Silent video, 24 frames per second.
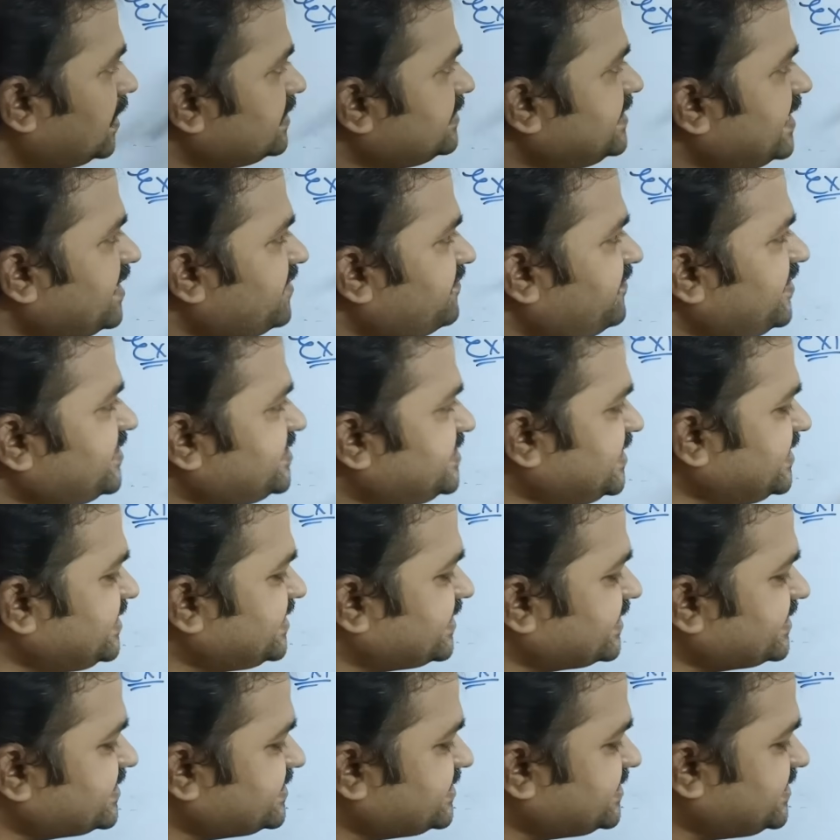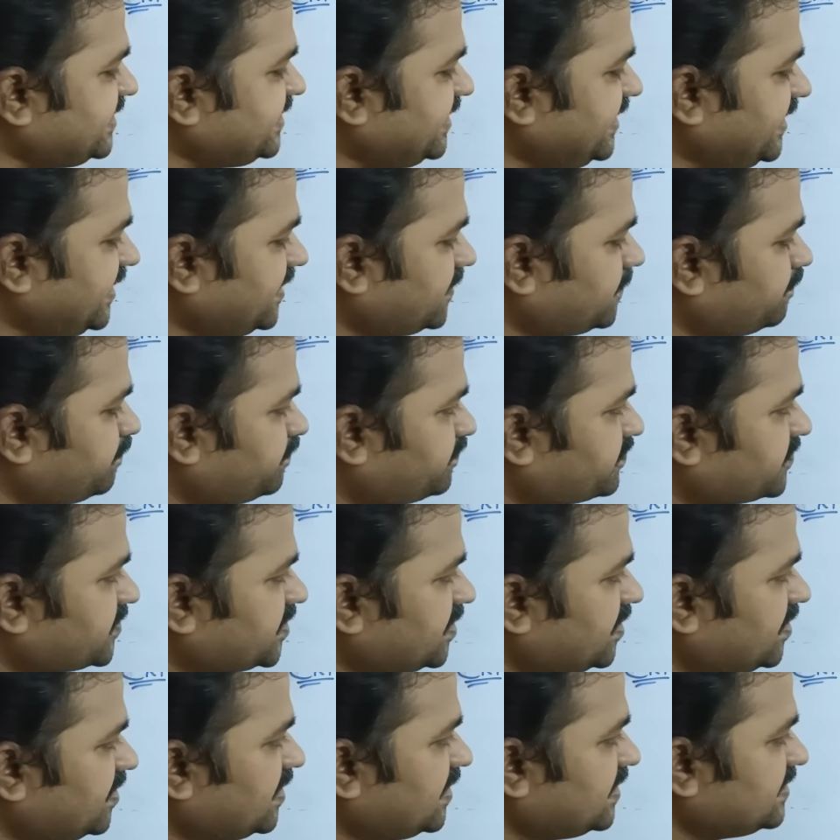Then visit C.
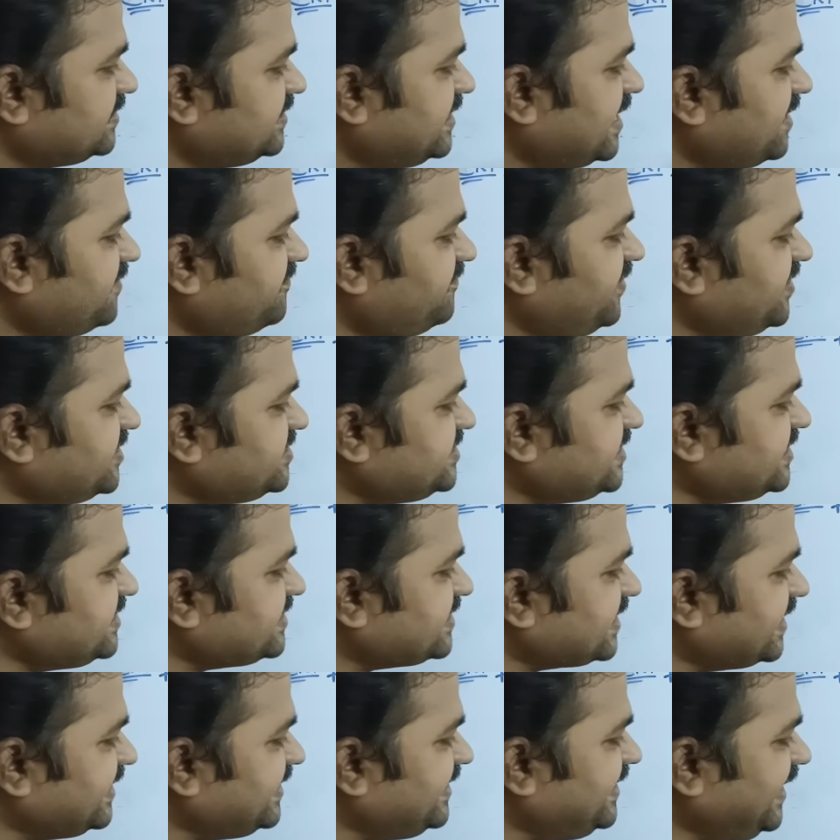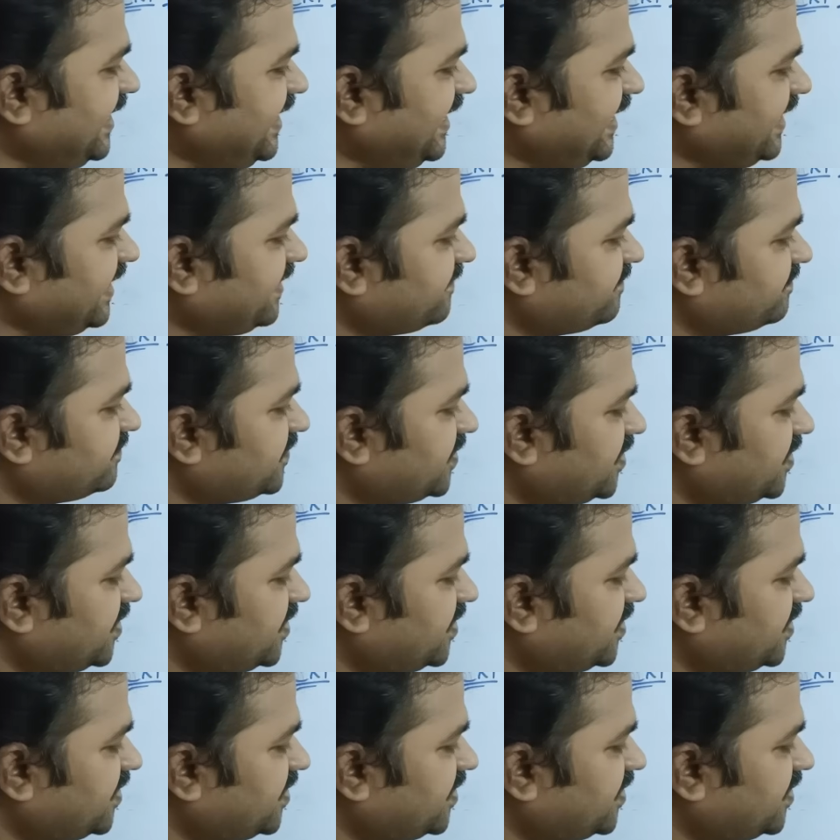Then visit D.